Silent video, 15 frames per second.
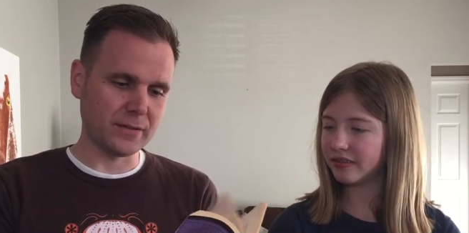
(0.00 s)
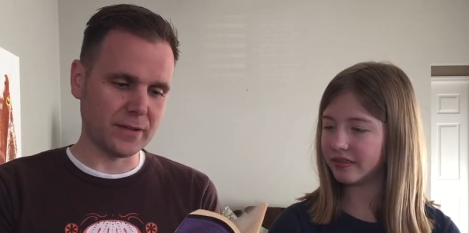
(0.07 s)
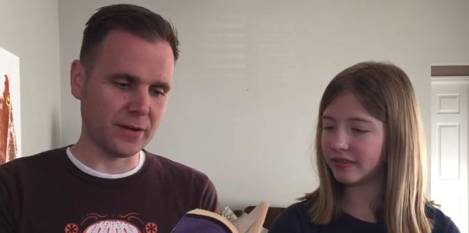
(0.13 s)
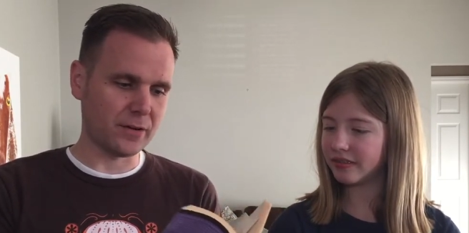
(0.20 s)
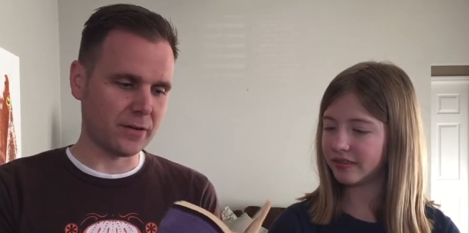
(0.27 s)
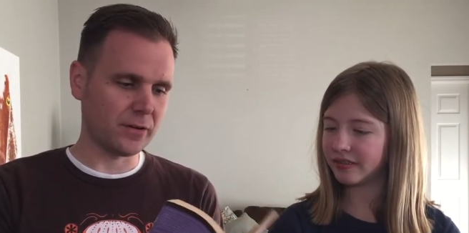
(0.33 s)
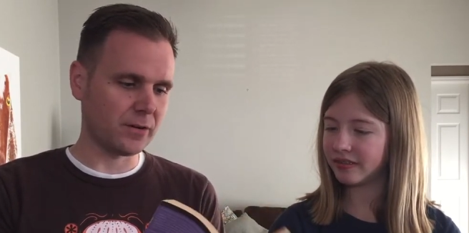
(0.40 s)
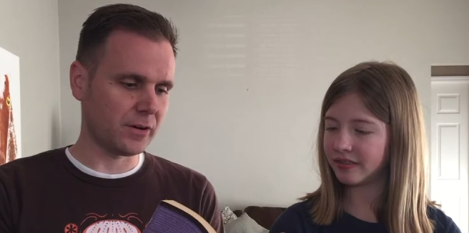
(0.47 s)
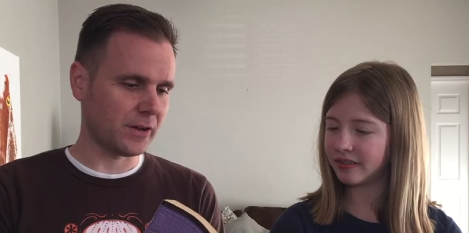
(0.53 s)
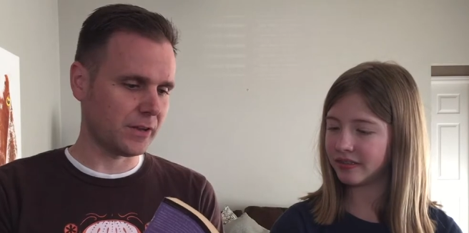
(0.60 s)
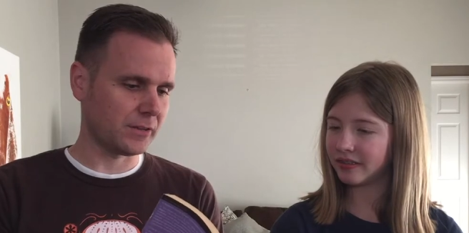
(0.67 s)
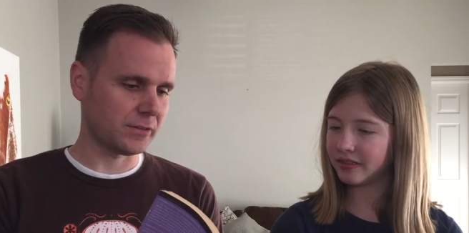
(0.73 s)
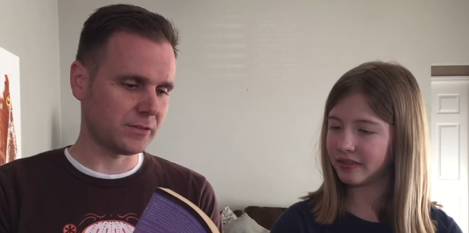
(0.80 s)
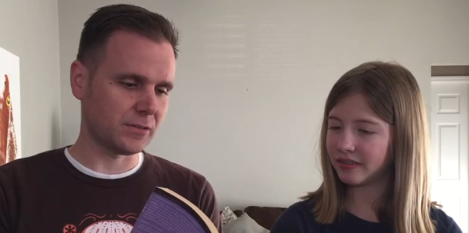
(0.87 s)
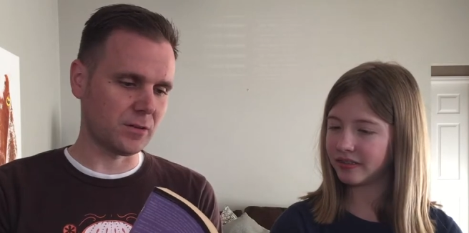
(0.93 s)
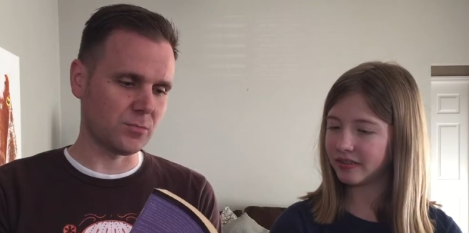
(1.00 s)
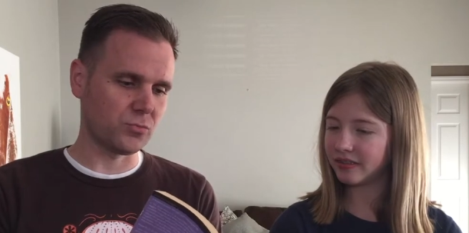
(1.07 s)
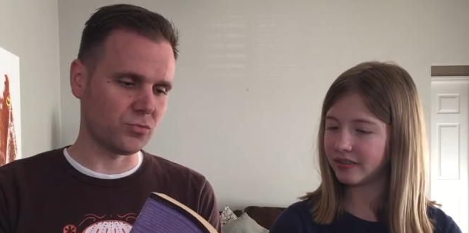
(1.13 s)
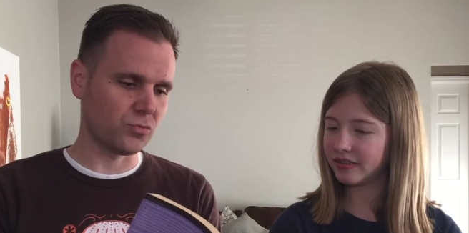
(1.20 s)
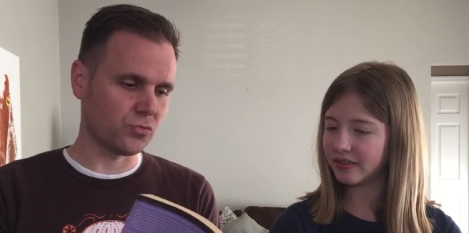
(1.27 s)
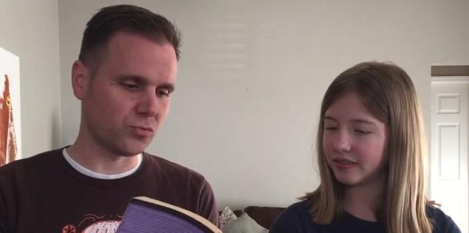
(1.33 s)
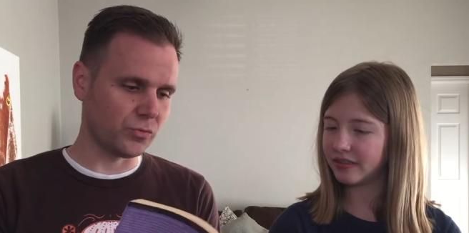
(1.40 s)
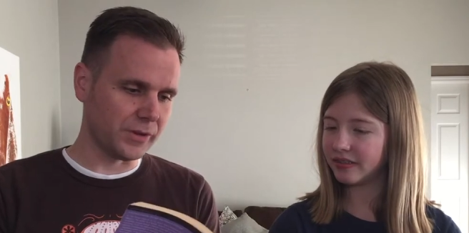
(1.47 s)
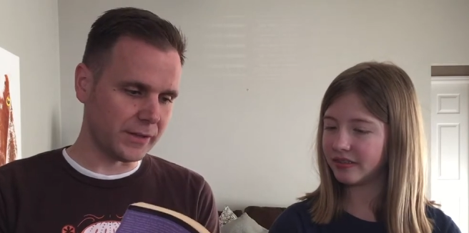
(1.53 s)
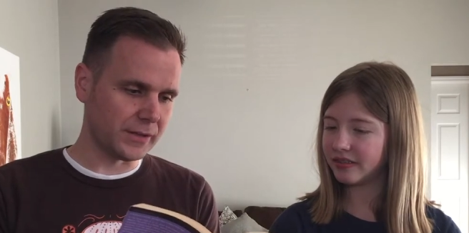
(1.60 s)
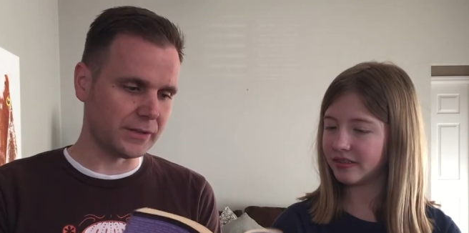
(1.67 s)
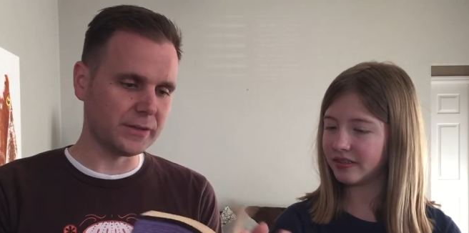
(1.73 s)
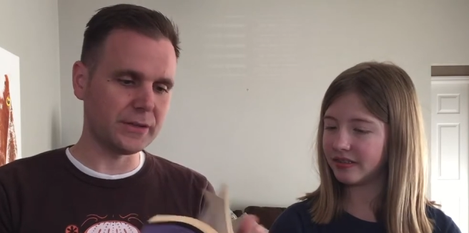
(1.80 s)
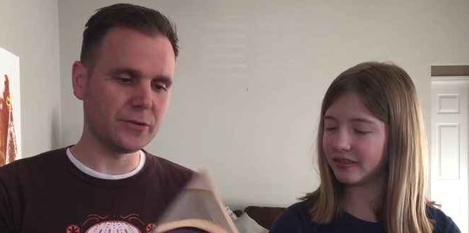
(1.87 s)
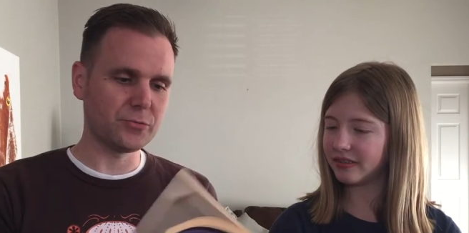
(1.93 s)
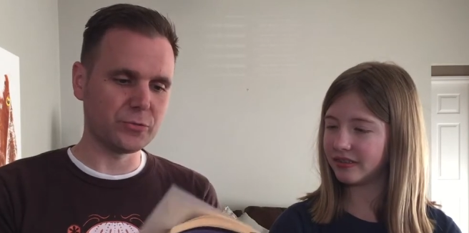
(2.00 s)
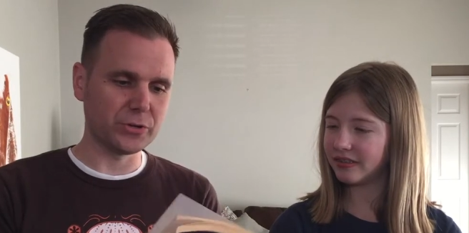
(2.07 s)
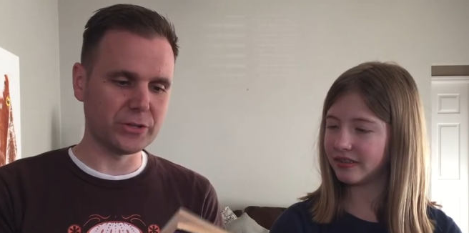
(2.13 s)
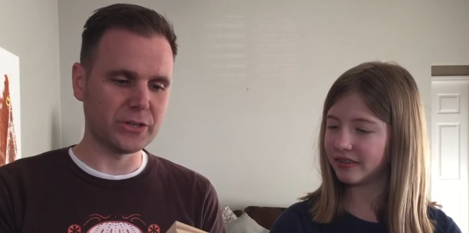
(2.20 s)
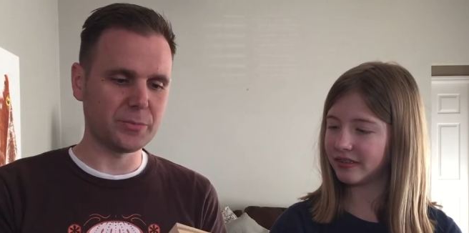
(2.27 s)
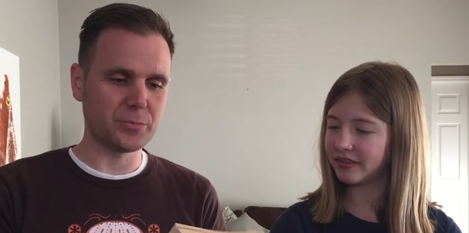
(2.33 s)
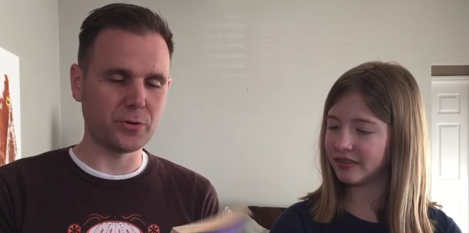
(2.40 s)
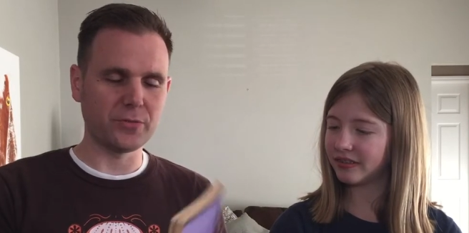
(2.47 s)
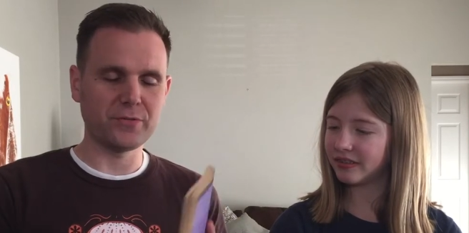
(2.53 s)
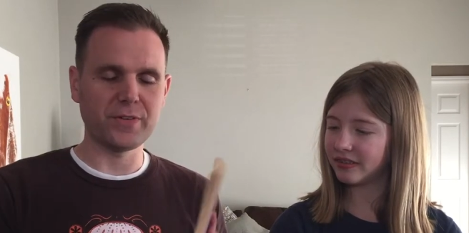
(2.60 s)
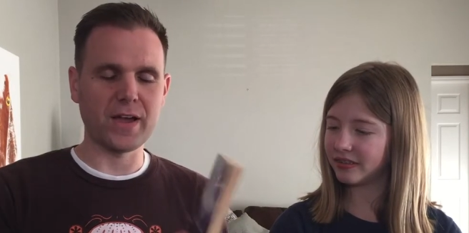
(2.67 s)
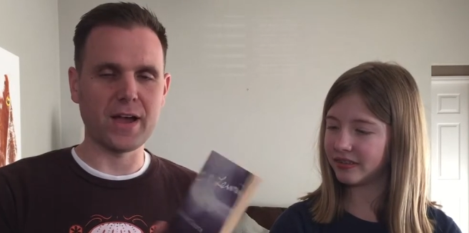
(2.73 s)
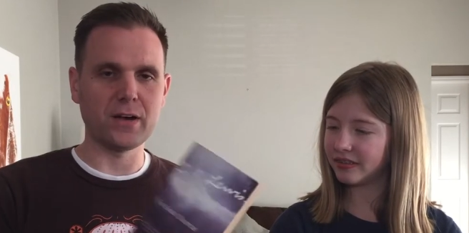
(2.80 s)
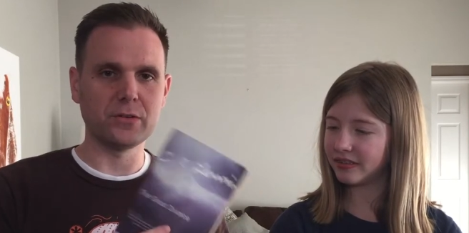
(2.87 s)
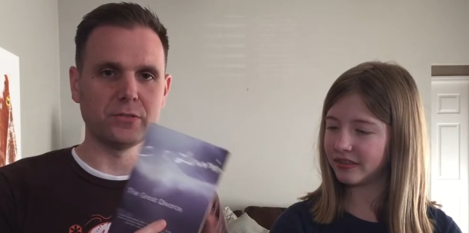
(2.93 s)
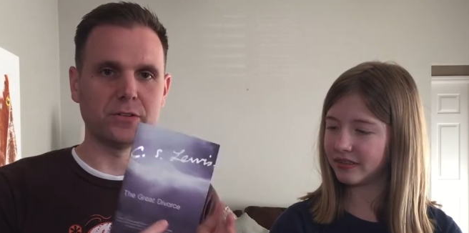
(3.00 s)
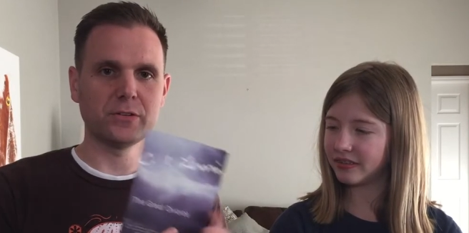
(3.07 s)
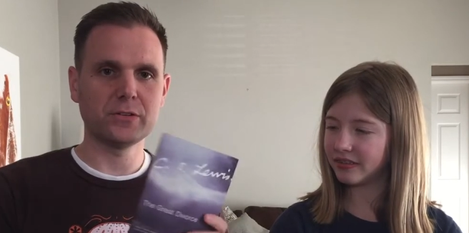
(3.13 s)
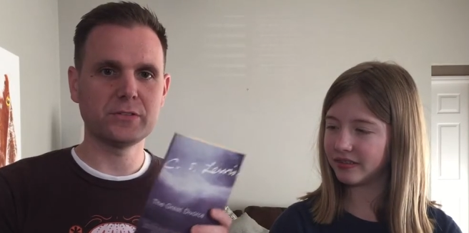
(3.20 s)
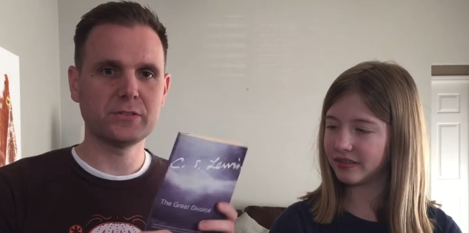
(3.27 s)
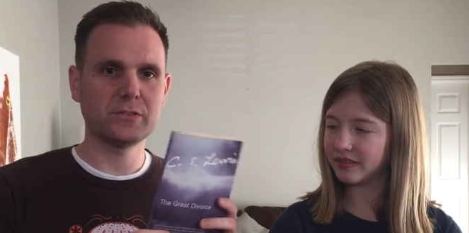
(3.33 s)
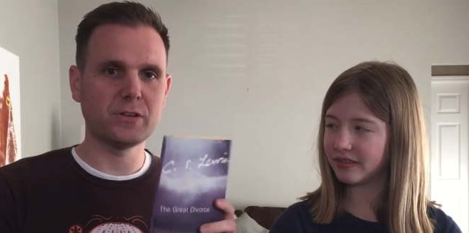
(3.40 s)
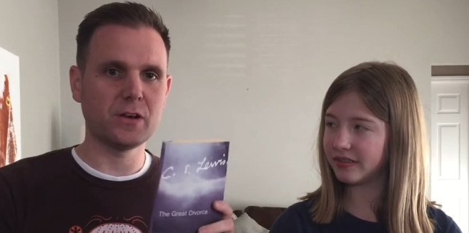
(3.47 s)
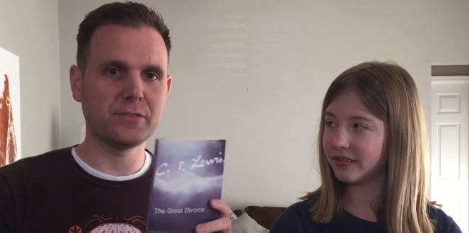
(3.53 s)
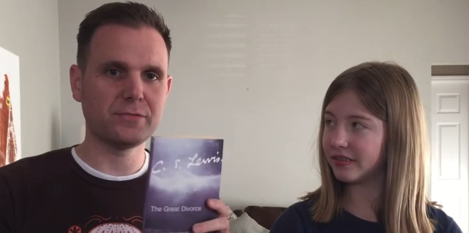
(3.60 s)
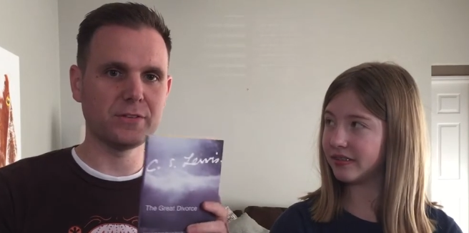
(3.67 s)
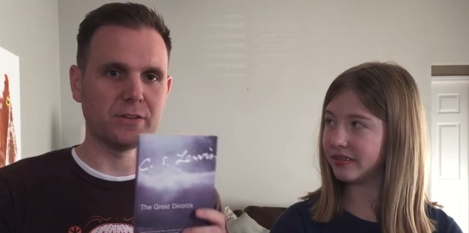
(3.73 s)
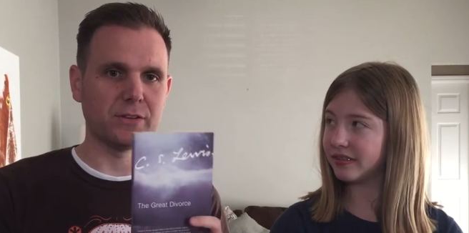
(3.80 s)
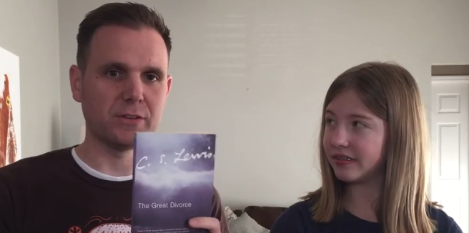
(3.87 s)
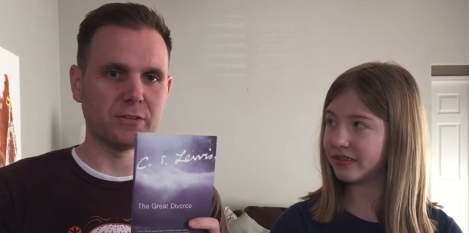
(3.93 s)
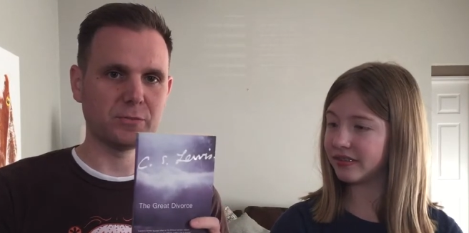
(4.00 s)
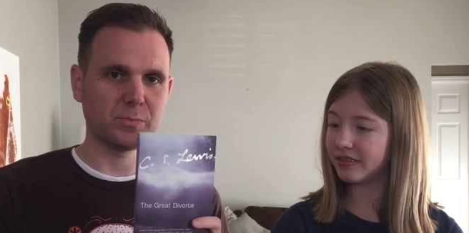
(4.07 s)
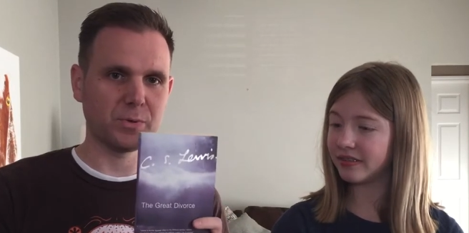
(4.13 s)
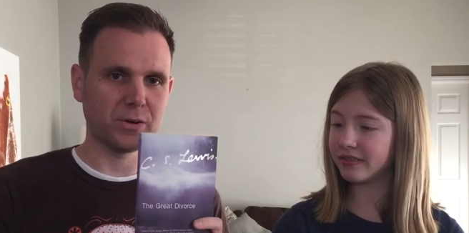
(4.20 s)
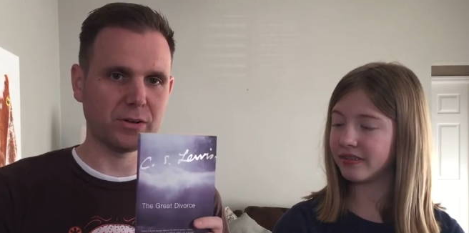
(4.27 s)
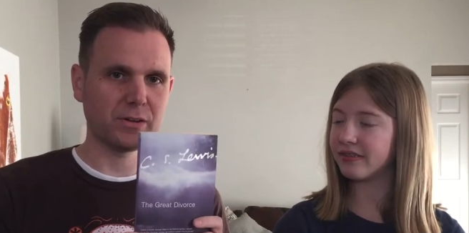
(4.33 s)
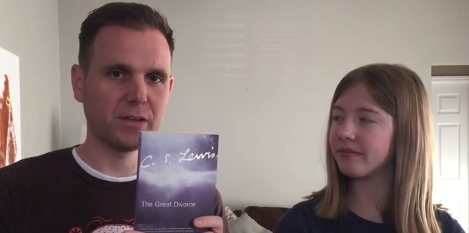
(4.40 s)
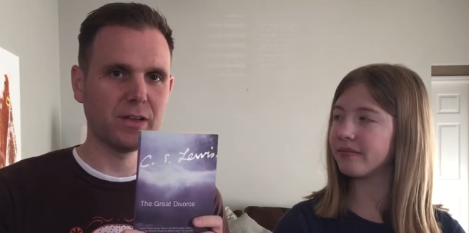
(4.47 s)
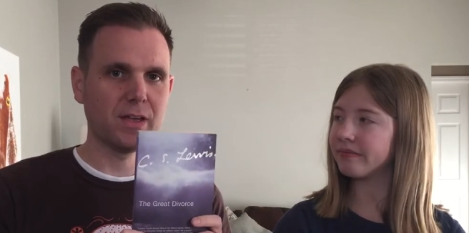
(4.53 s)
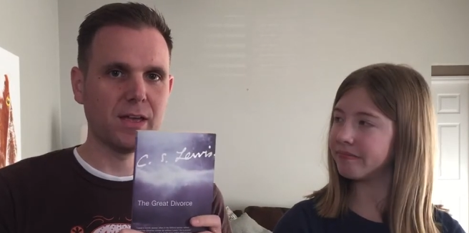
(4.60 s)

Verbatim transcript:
Speaker 1: there is some really, really profound stuff in this book.